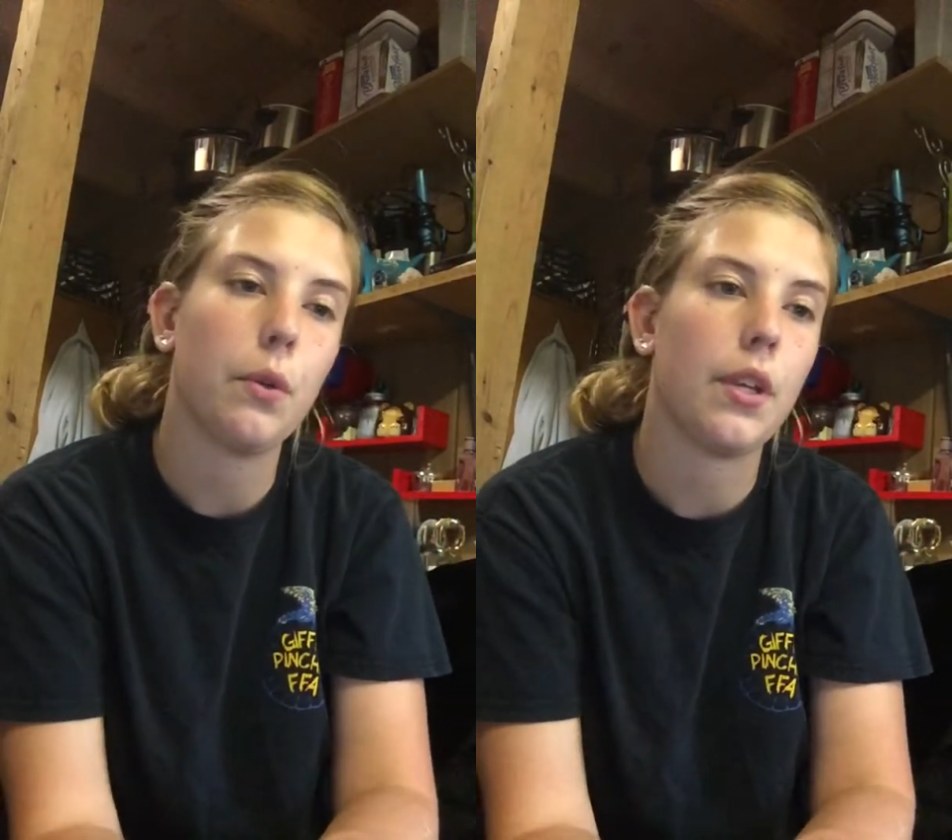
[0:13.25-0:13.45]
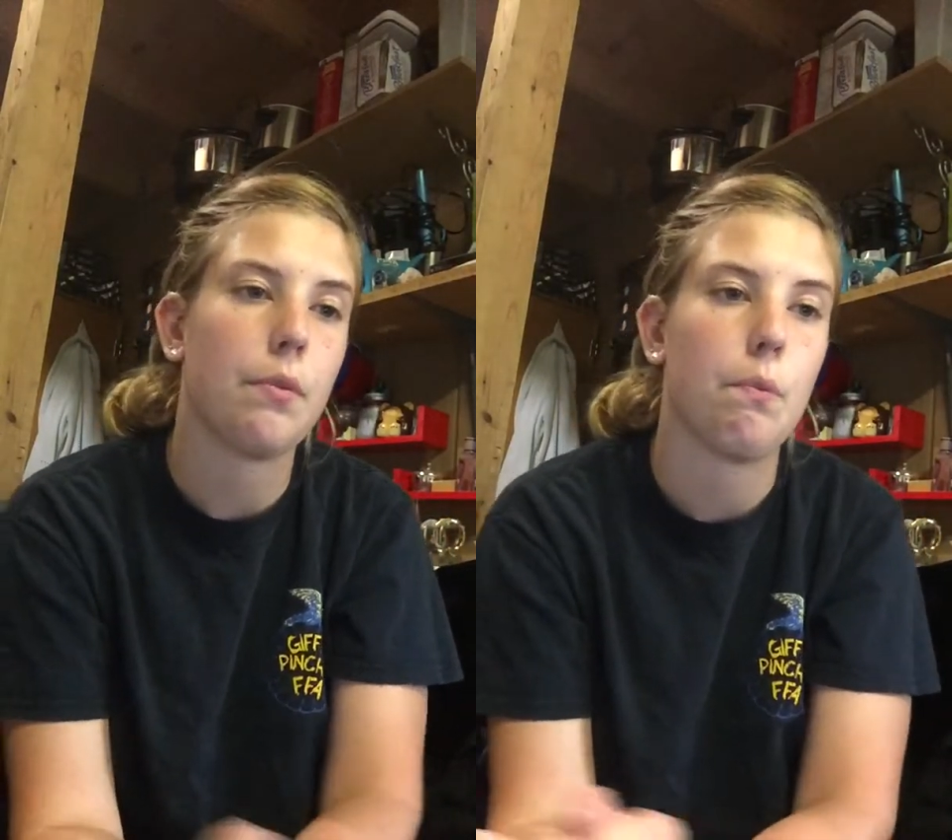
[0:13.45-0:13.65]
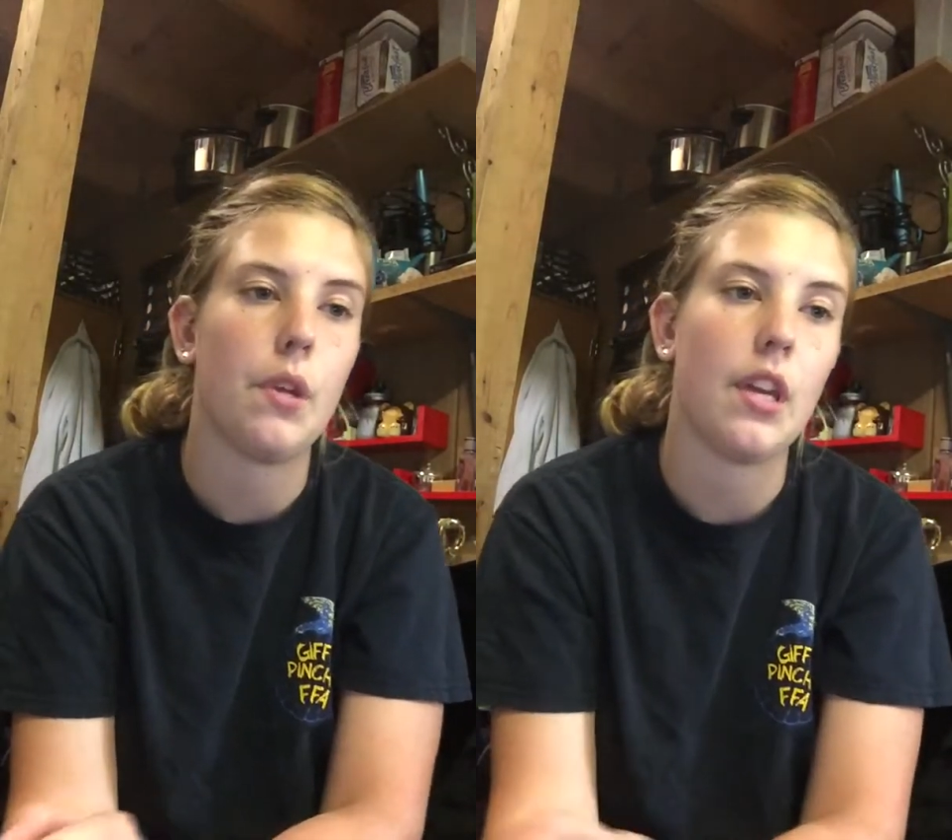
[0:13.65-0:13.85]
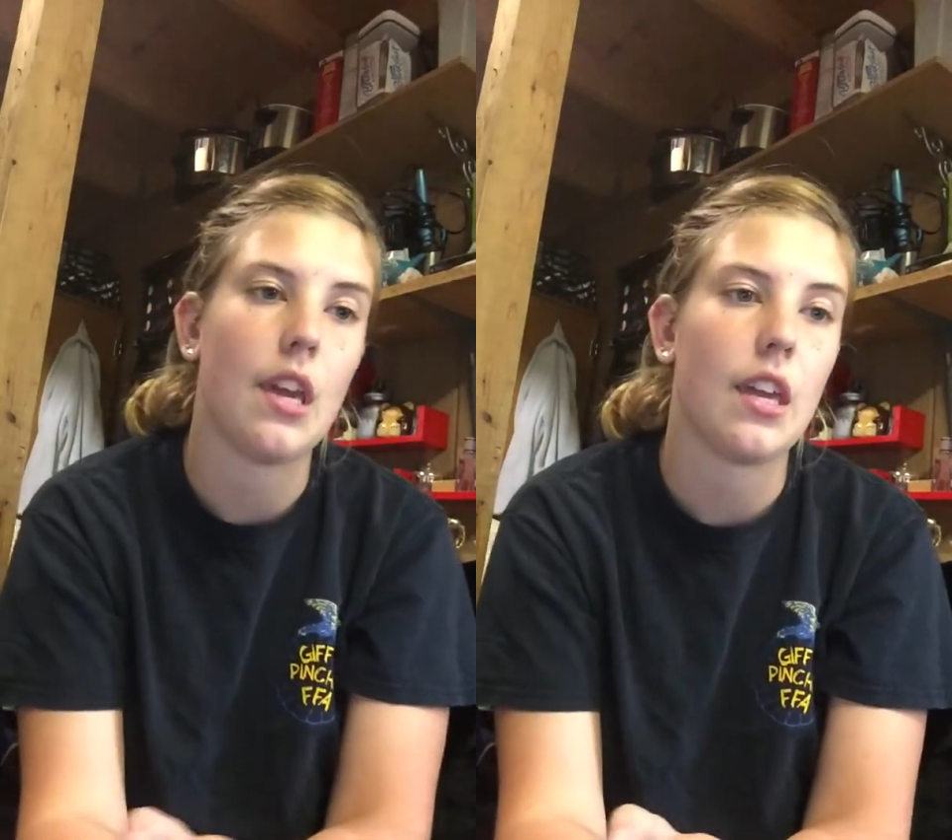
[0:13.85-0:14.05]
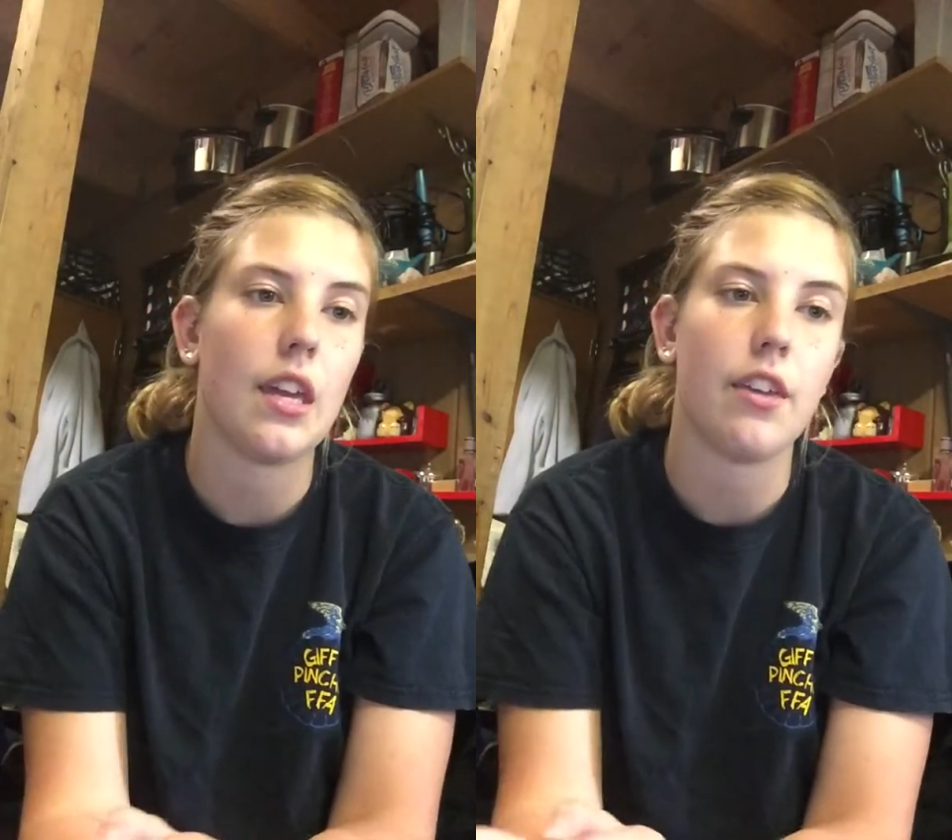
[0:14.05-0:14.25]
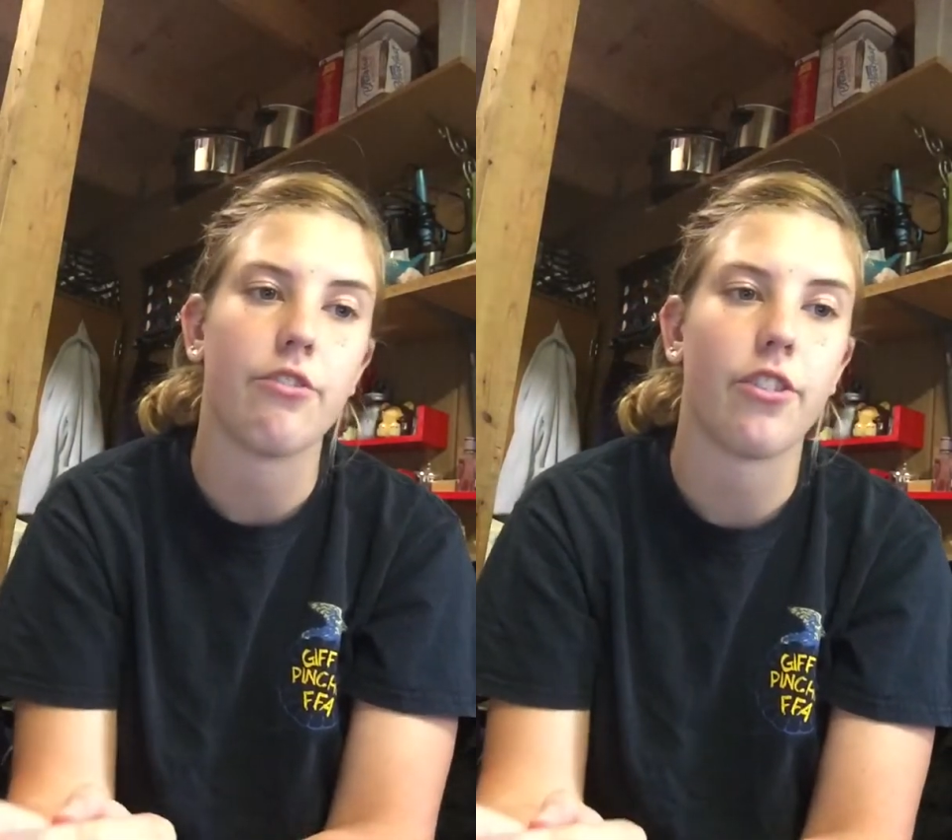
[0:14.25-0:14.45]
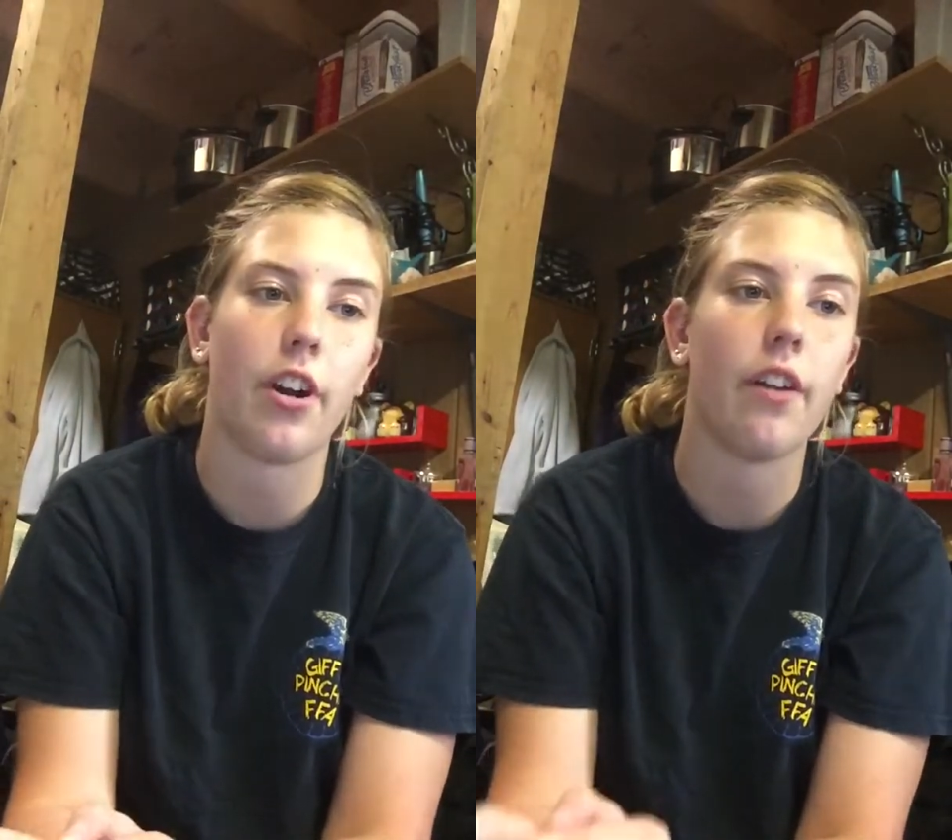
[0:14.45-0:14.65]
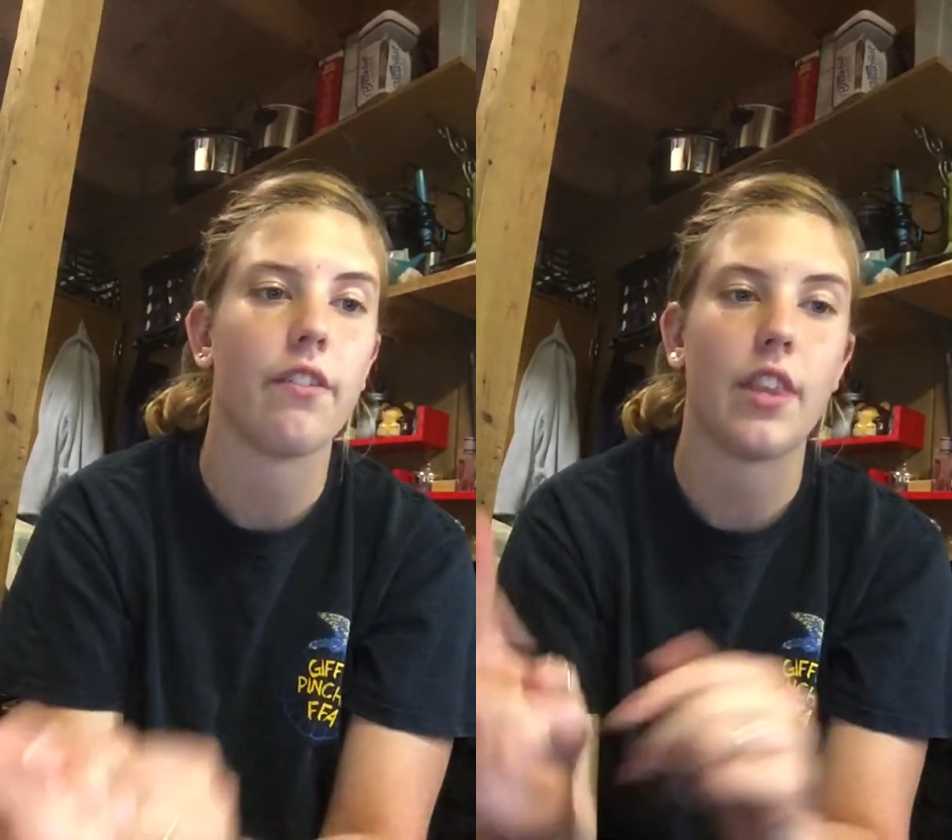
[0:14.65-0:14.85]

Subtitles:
with being in front